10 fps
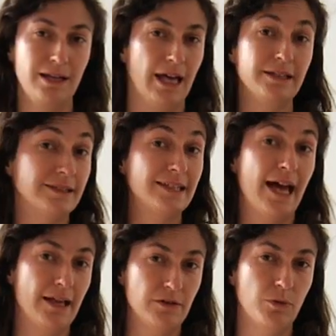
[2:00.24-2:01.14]

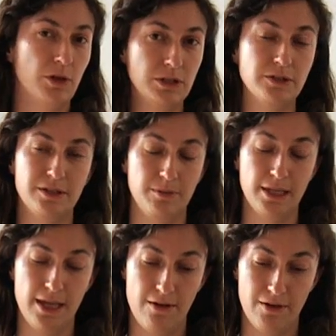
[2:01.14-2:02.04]
understand what used to be
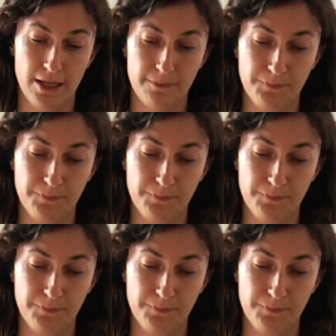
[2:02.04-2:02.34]
there, really.